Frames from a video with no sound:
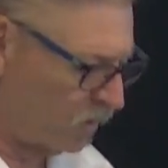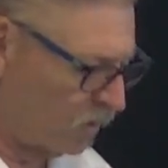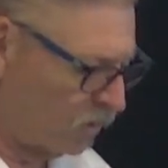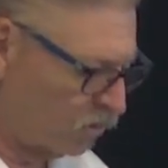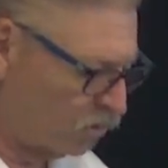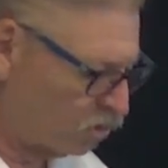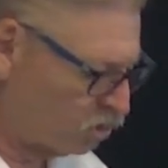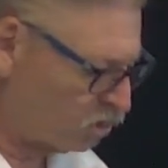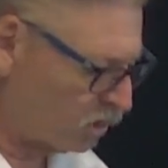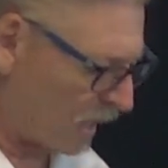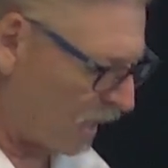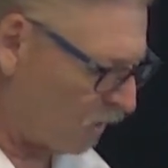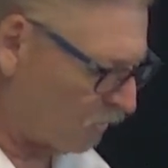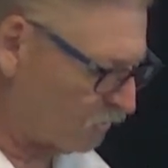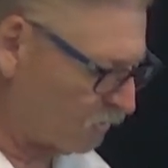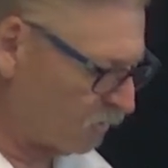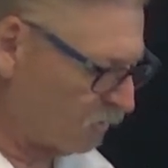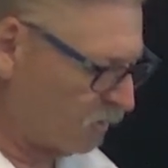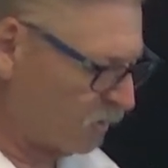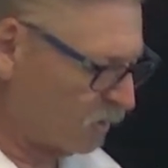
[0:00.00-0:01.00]

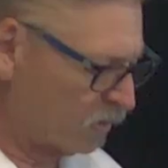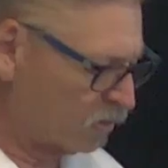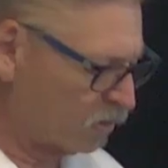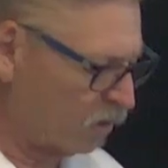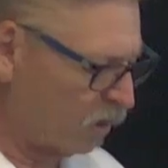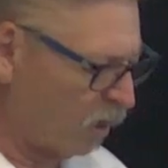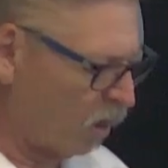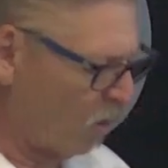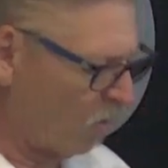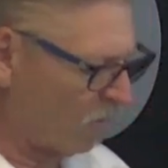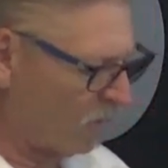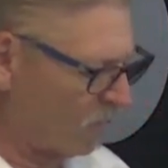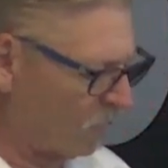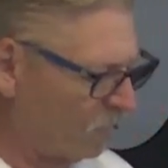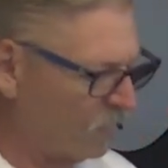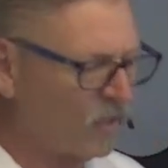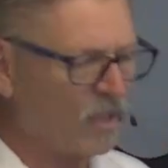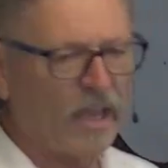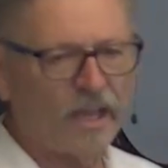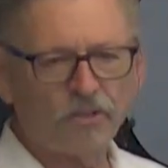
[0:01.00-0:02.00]
shelter,
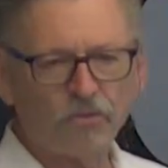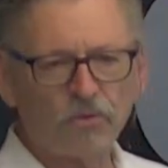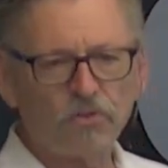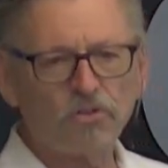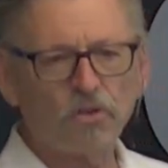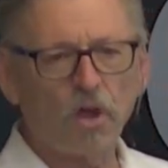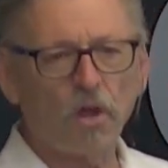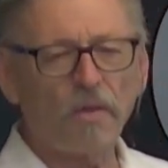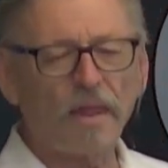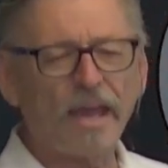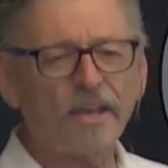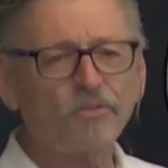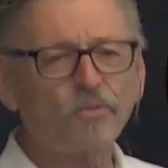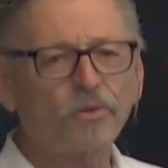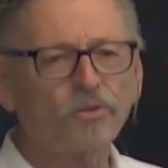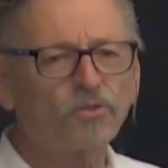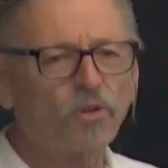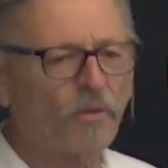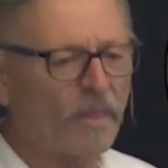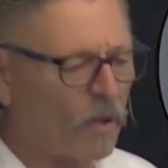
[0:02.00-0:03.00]
clothing, as we saw last
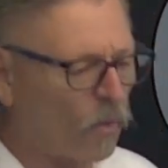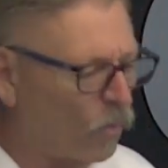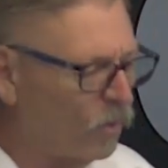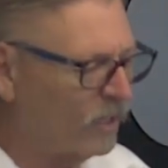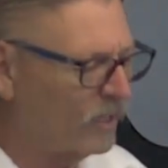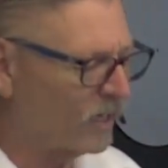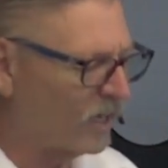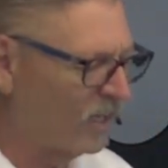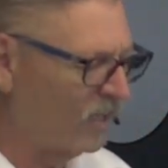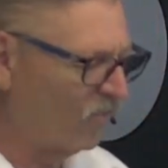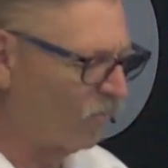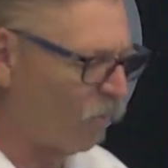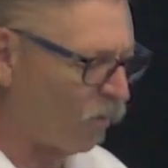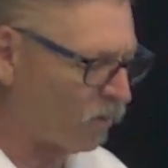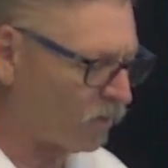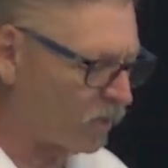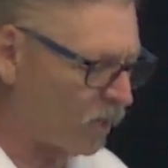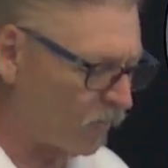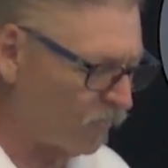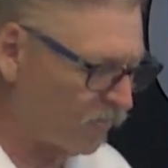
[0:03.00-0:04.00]
week, so that we can live
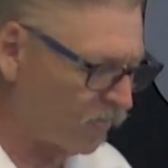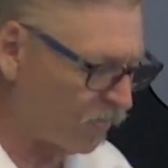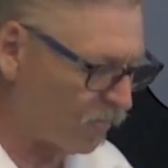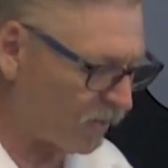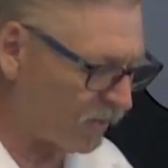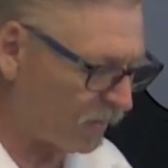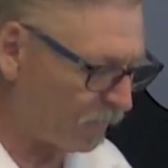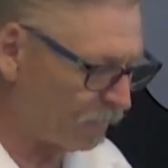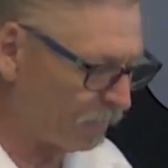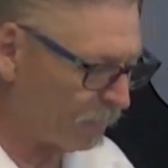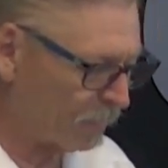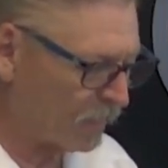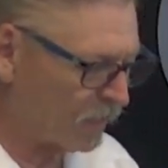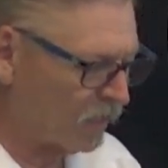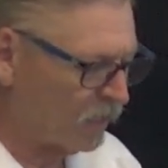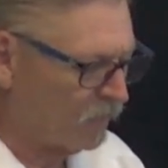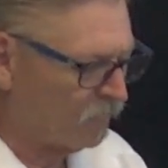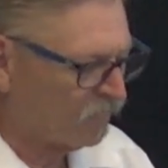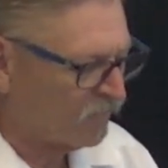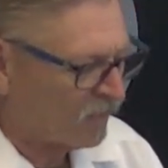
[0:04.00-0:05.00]
more comfortably.
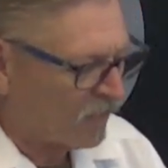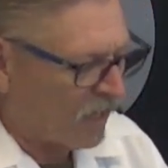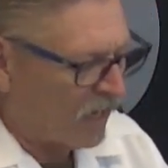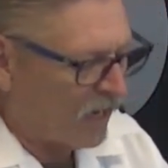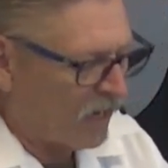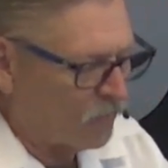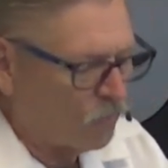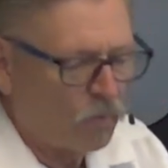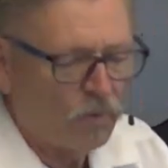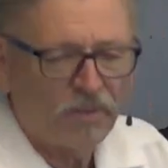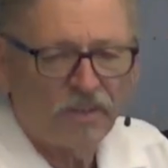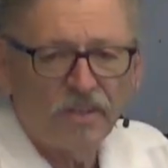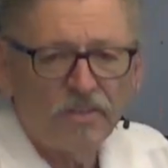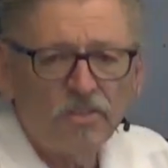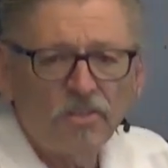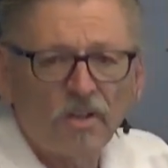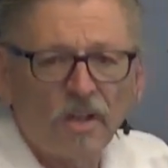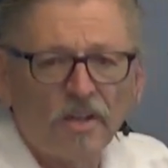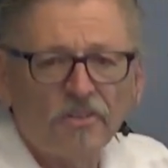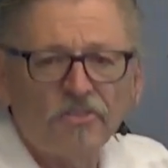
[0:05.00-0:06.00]
And what
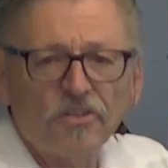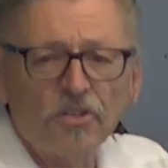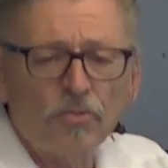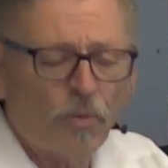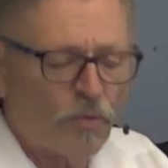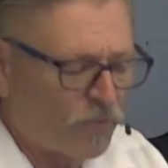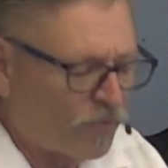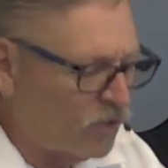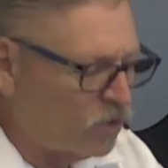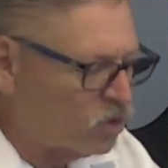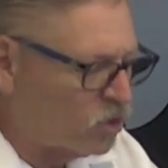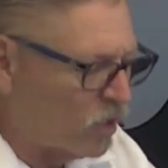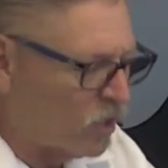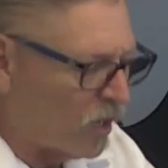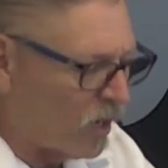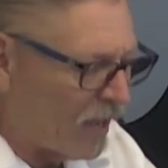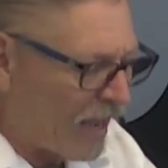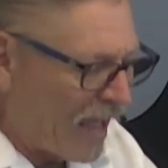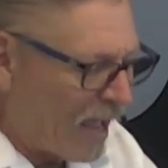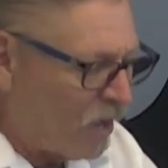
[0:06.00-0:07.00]
this does, this provision
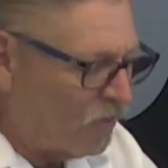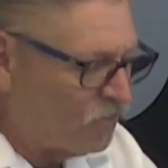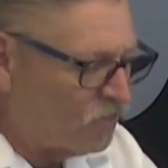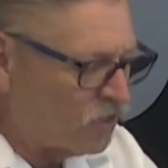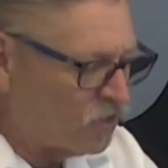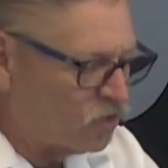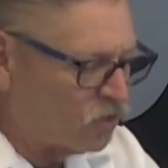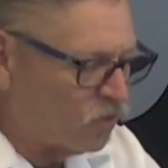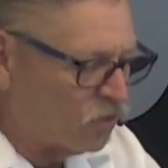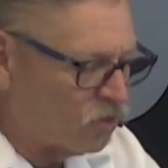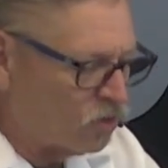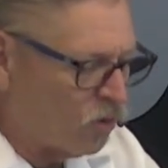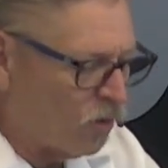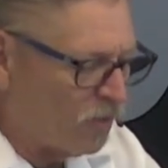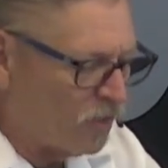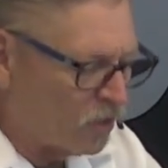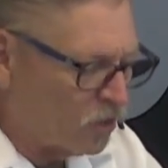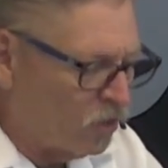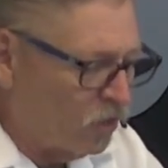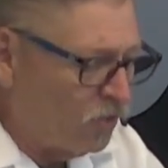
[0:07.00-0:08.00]
allows us to enjoy
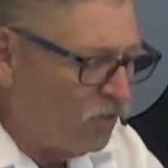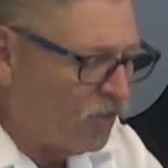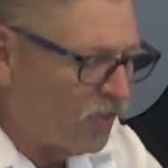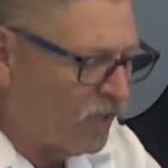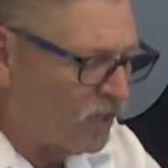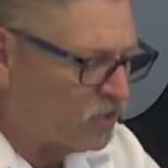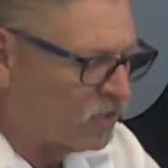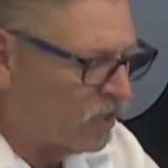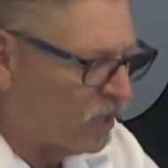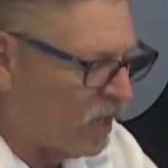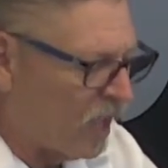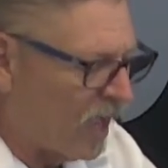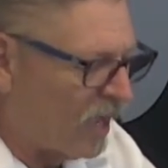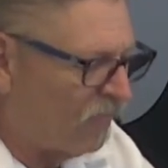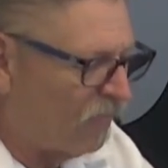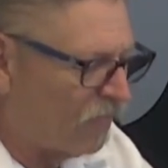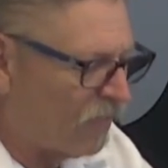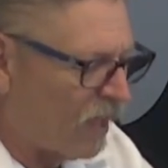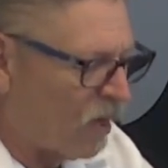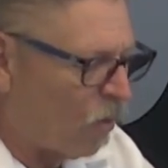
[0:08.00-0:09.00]
the good things in
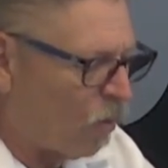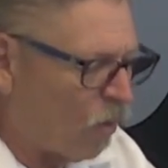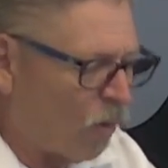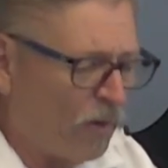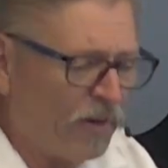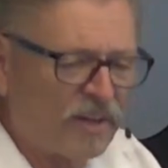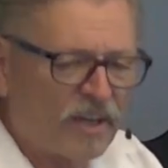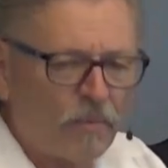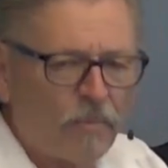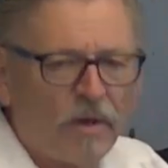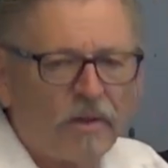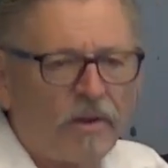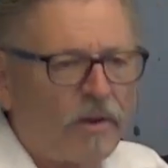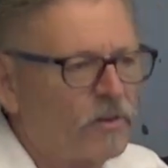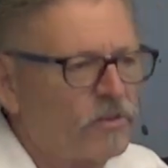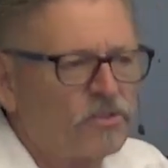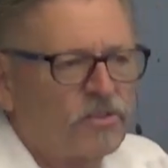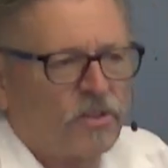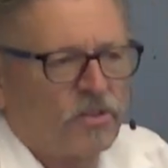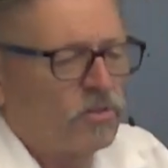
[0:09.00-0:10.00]
life without worrying about our
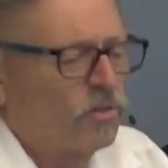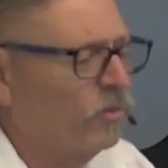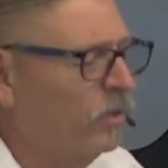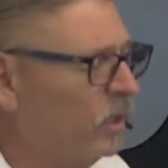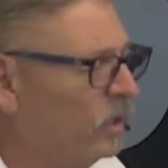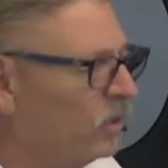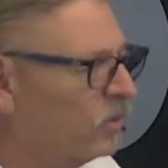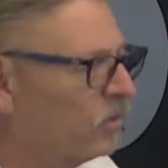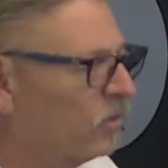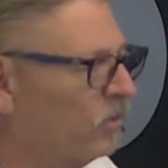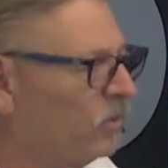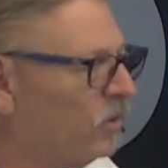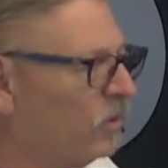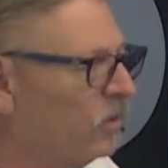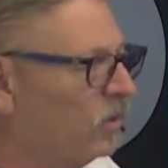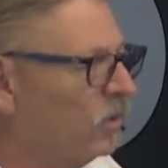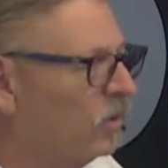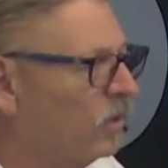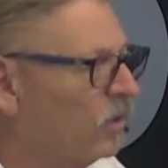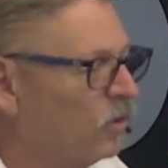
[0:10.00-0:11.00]
essential needs.
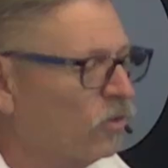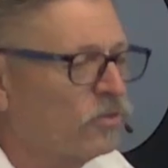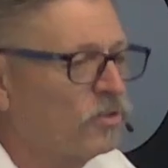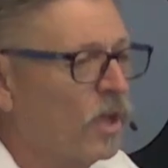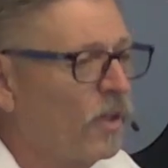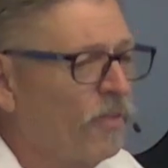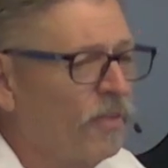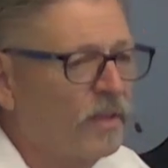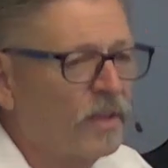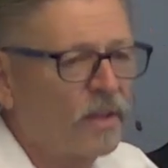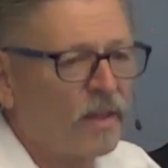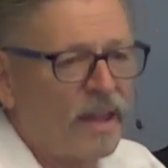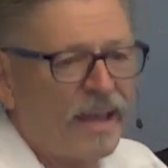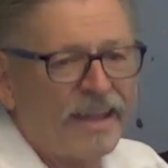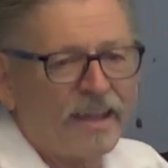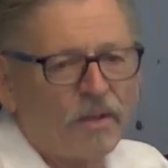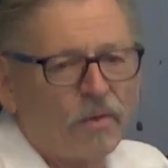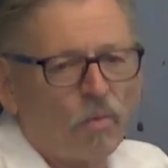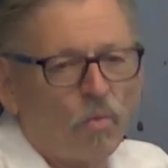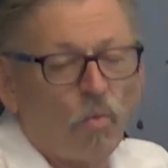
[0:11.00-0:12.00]
There's nothing
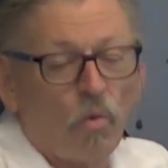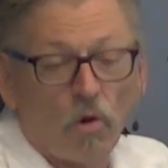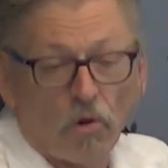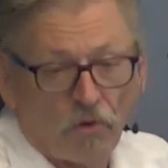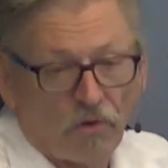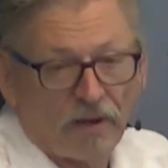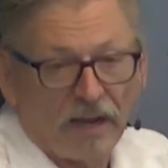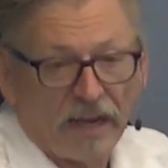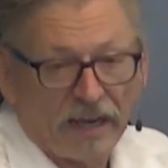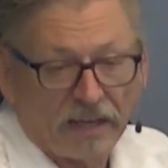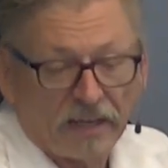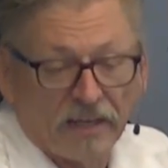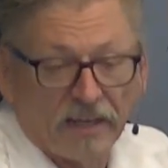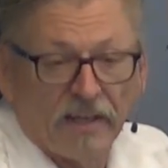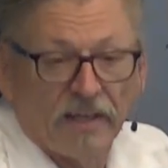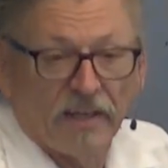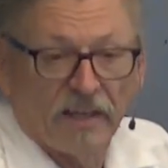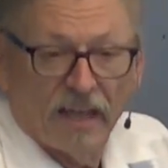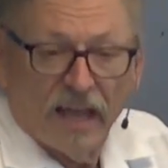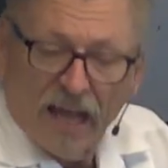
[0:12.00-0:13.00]
like worrying.
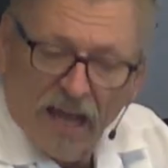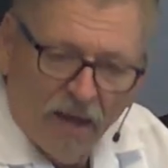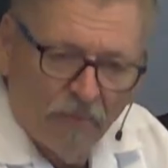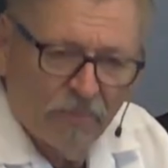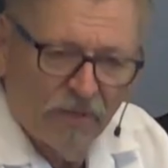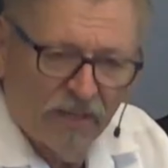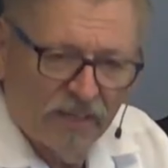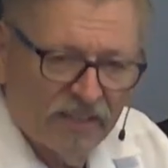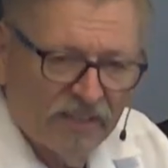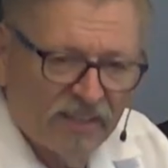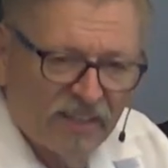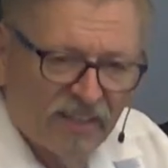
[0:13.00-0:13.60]
I mean,